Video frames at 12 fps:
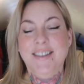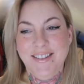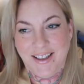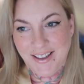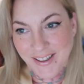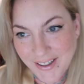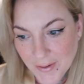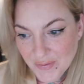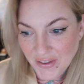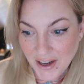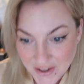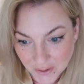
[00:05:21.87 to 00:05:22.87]
Like
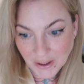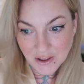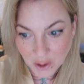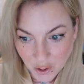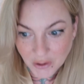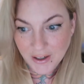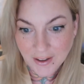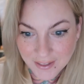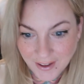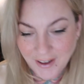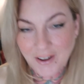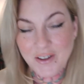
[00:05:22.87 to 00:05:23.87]
I do like the cricket
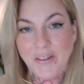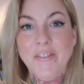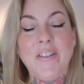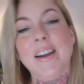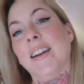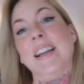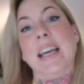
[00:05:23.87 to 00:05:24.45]
thing on your feet and